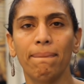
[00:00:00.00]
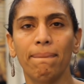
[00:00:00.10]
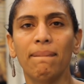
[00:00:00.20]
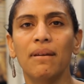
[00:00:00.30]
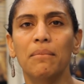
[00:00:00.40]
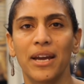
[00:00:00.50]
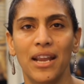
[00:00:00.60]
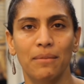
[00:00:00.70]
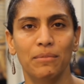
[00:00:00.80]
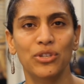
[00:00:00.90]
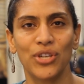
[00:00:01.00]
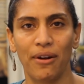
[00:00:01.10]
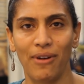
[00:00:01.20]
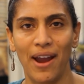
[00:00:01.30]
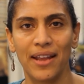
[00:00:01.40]
My name is Sharon
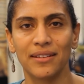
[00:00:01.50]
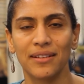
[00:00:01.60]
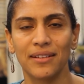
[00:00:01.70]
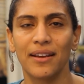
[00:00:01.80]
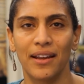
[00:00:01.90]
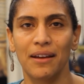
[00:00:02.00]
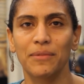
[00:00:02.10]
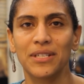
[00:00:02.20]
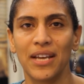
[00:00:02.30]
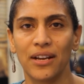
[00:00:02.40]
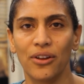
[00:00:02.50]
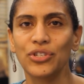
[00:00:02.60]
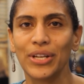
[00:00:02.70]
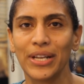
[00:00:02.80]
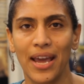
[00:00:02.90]
Grant and I am the Technology
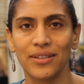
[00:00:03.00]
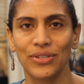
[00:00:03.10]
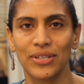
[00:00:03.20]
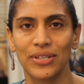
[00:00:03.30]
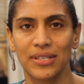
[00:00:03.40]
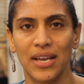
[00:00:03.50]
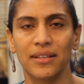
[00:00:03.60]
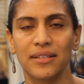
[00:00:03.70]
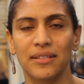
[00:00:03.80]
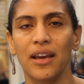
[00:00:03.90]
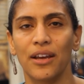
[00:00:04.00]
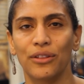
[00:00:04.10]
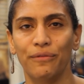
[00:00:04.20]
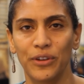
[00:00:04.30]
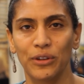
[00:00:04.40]
Liaison to Science at the
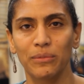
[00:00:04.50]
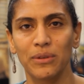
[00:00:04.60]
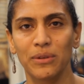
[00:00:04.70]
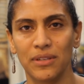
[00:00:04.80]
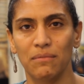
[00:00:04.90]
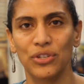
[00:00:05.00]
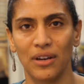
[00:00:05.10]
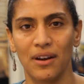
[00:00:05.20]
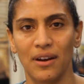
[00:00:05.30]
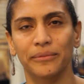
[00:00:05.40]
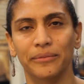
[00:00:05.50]
Field Museum in Chicago.